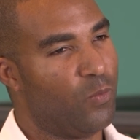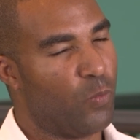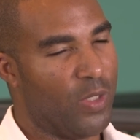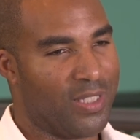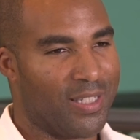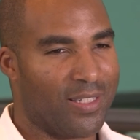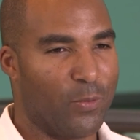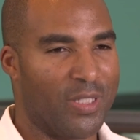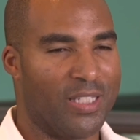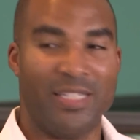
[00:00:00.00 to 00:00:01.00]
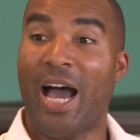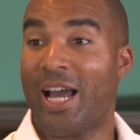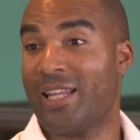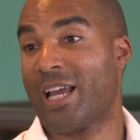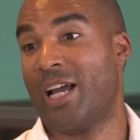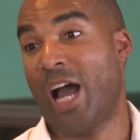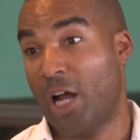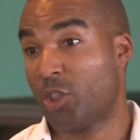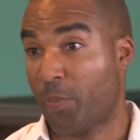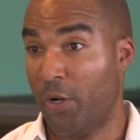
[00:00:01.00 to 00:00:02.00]
was was not like an
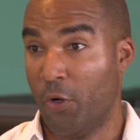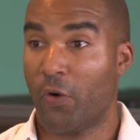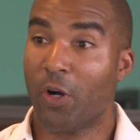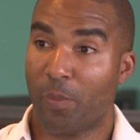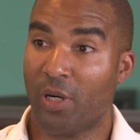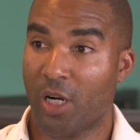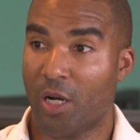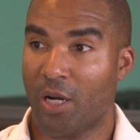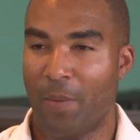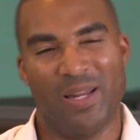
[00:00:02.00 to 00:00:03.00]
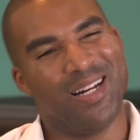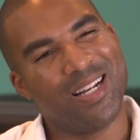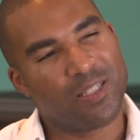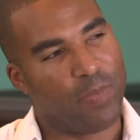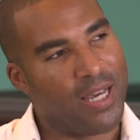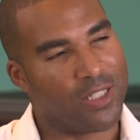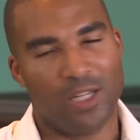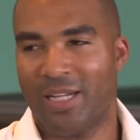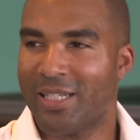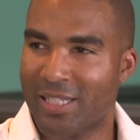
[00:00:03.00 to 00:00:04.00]
entrepreneurial book. Right. I mean, it is based on,
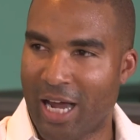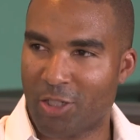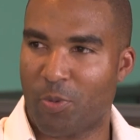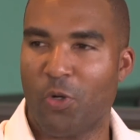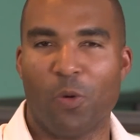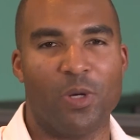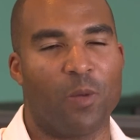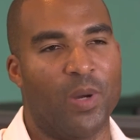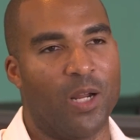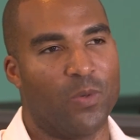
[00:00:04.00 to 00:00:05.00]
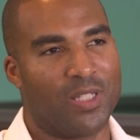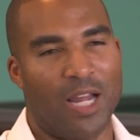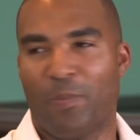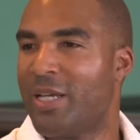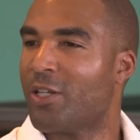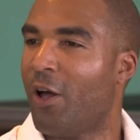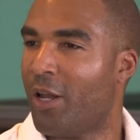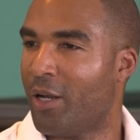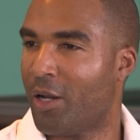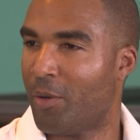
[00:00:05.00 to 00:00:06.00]
it is an entrepreneurial book, but it was like based
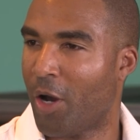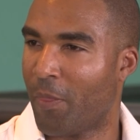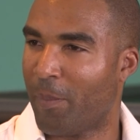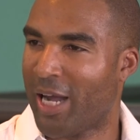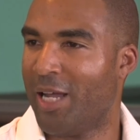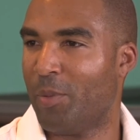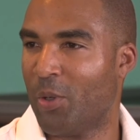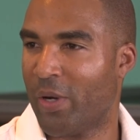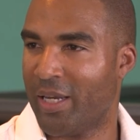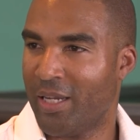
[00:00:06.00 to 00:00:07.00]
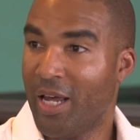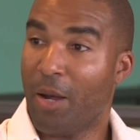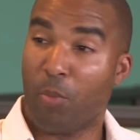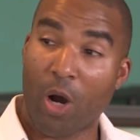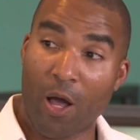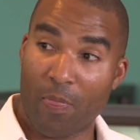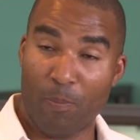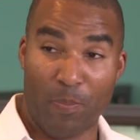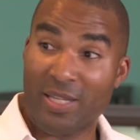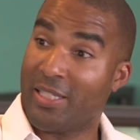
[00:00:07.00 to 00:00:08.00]
on on, on the Bible and mm-hmm.
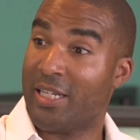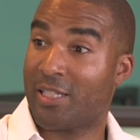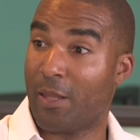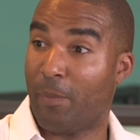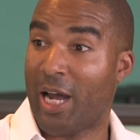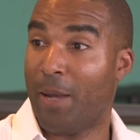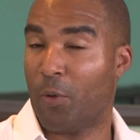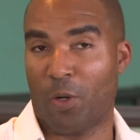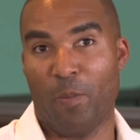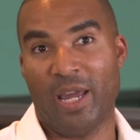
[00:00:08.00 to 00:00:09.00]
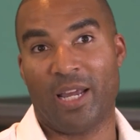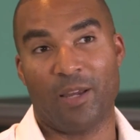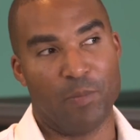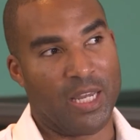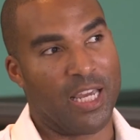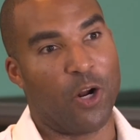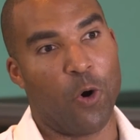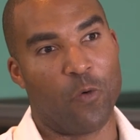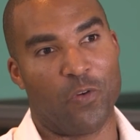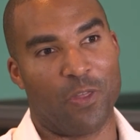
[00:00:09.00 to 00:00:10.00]
brought business to the Bible to make me get
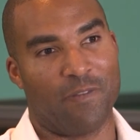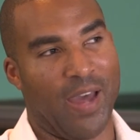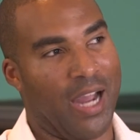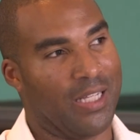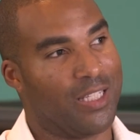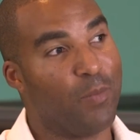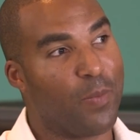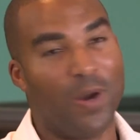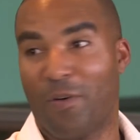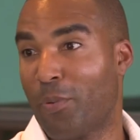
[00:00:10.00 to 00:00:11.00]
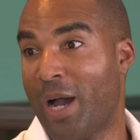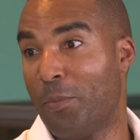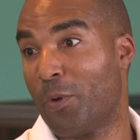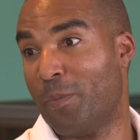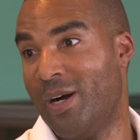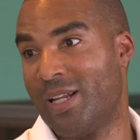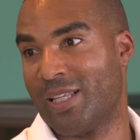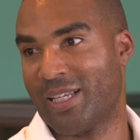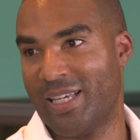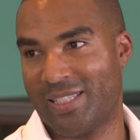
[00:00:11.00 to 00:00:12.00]
over the fact that some people have a problem with money.
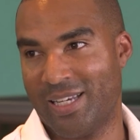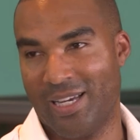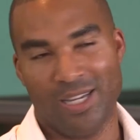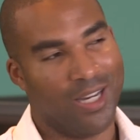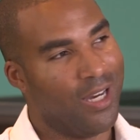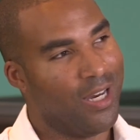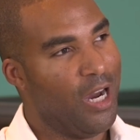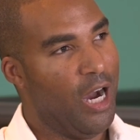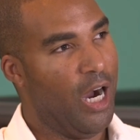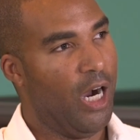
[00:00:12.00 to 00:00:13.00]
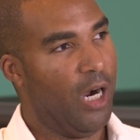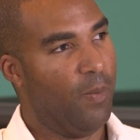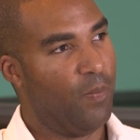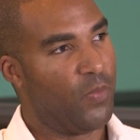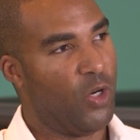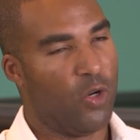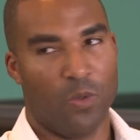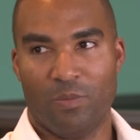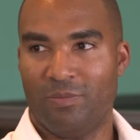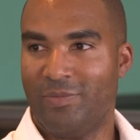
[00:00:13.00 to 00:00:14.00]
Like they say um, you
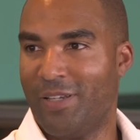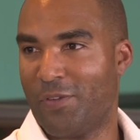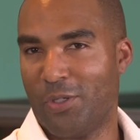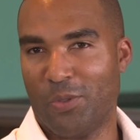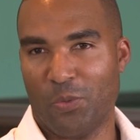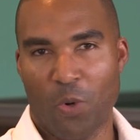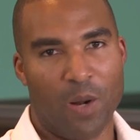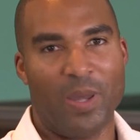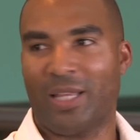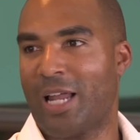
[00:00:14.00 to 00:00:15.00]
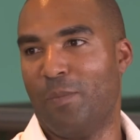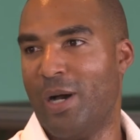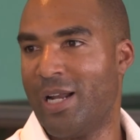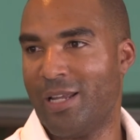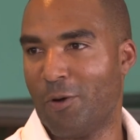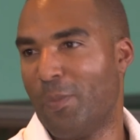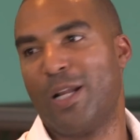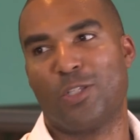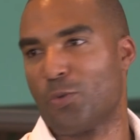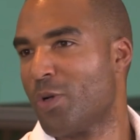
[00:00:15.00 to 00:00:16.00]
know, if you want to make a lot of money or
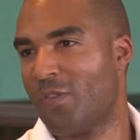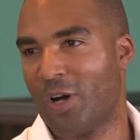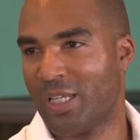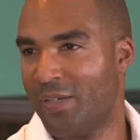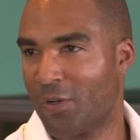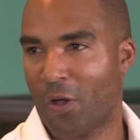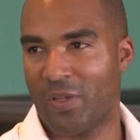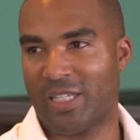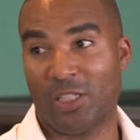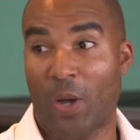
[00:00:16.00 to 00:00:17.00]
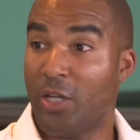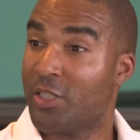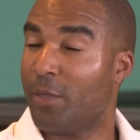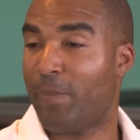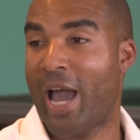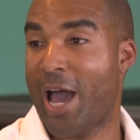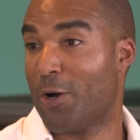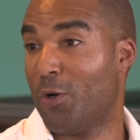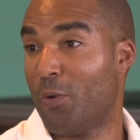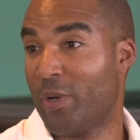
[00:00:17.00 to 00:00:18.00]
money's the root of all evil and all these things. So I used to
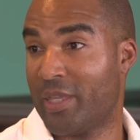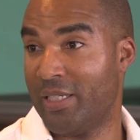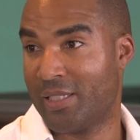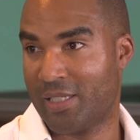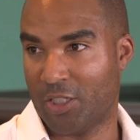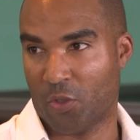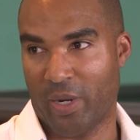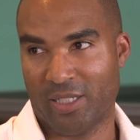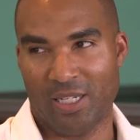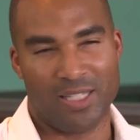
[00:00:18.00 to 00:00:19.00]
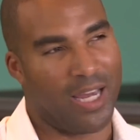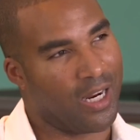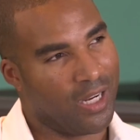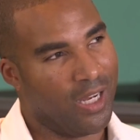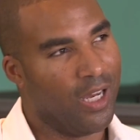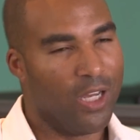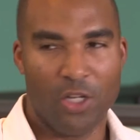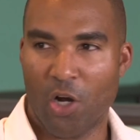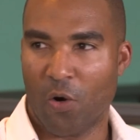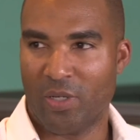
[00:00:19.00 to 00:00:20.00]
battle with these situations like, mm -hmm.
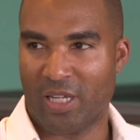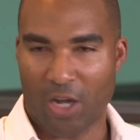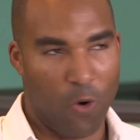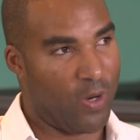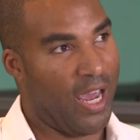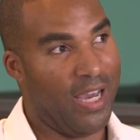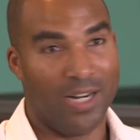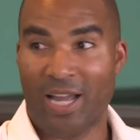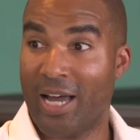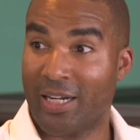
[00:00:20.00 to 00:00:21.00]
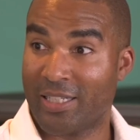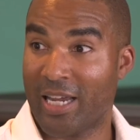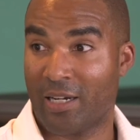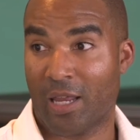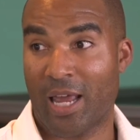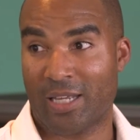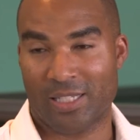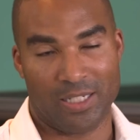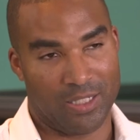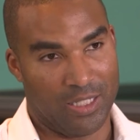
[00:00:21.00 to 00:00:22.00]
you know, is it okay to kind of take it to the next
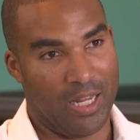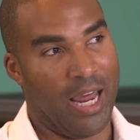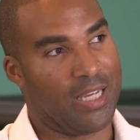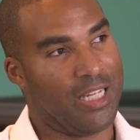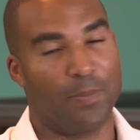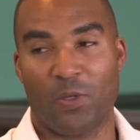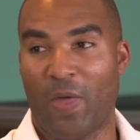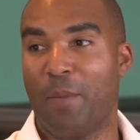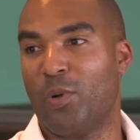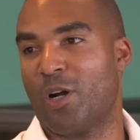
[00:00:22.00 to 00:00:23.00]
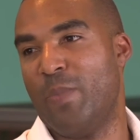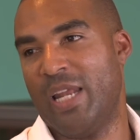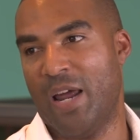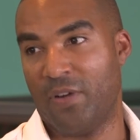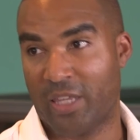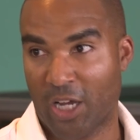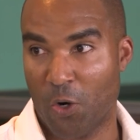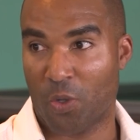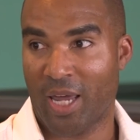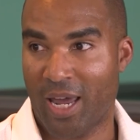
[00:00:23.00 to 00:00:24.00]
to the next step? So that book made everything
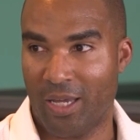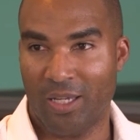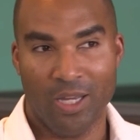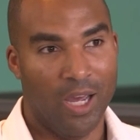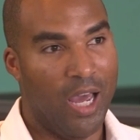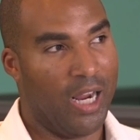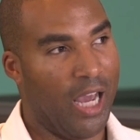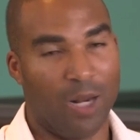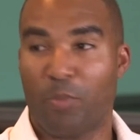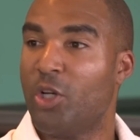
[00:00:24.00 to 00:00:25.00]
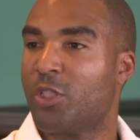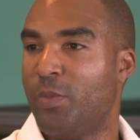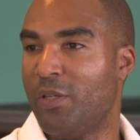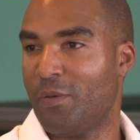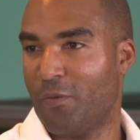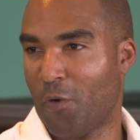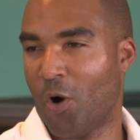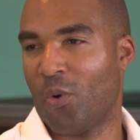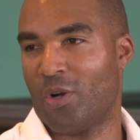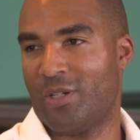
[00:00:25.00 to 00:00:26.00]
okay and kind of pushed me
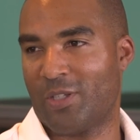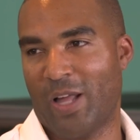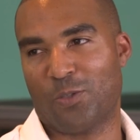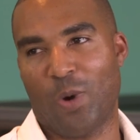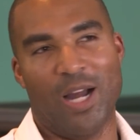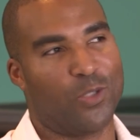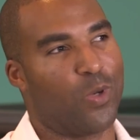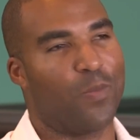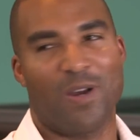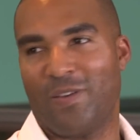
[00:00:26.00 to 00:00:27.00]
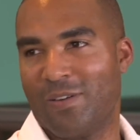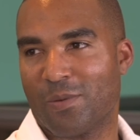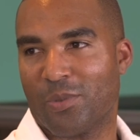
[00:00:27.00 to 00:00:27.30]
forward. So that's why it's one of my favorite